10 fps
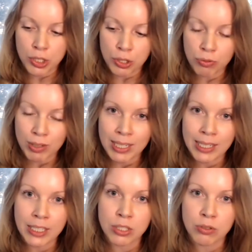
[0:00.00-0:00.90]
to
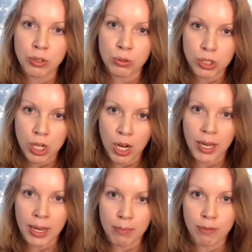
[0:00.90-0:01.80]
release your tight
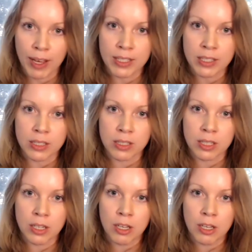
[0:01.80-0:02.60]
hip flexors.